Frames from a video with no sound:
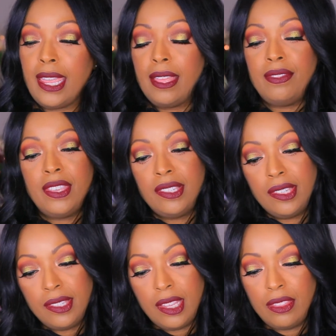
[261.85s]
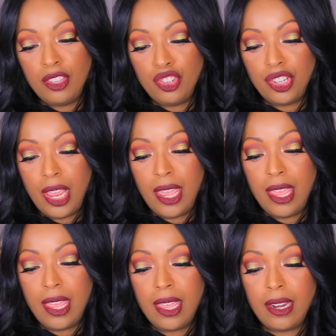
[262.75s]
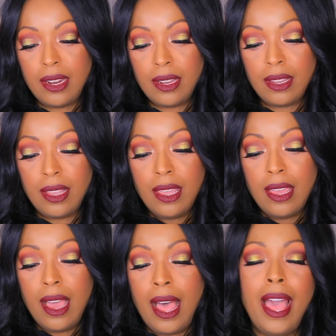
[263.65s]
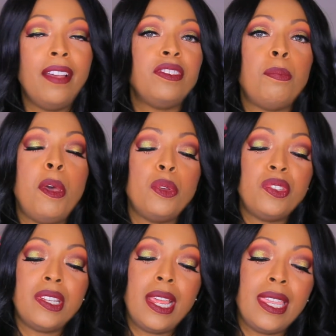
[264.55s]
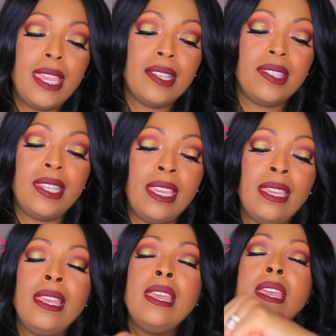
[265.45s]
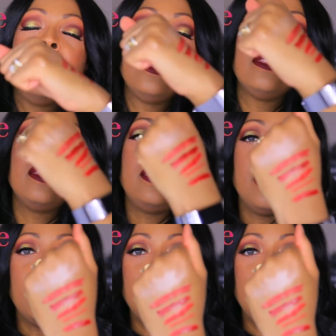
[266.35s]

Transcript: And this is in the shade, I'll have to post it, I can't see. The thing